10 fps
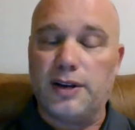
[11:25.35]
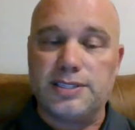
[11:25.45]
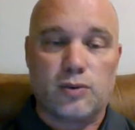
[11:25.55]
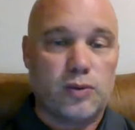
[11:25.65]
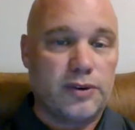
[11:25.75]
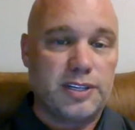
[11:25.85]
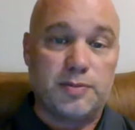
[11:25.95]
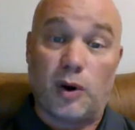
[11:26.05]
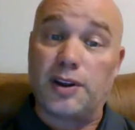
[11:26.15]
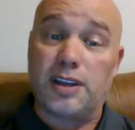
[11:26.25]
He's a really
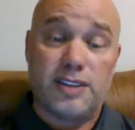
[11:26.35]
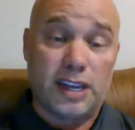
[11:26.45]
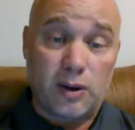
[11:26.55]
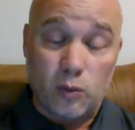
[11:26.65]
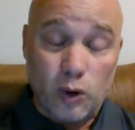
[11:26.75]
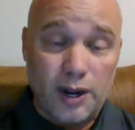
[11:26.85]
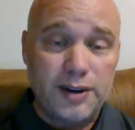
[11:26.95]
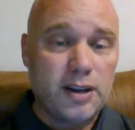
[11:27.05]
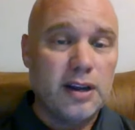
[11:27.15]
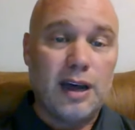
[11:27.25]
smart kid that can
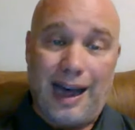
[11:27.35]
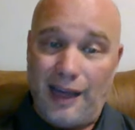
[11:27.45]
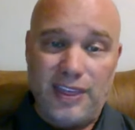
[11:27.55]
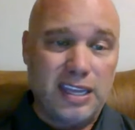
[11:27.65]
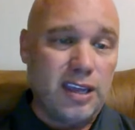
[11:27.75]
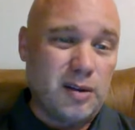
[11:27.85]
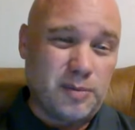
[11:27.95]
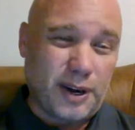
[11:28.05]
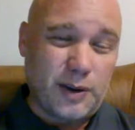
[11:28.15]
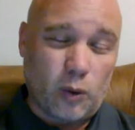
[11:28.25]
run. I think he can
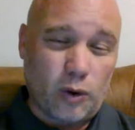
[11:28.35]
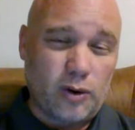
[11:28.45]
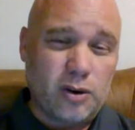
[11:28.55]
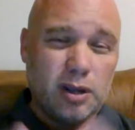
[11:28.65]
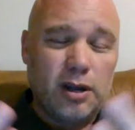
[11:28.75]
play corner.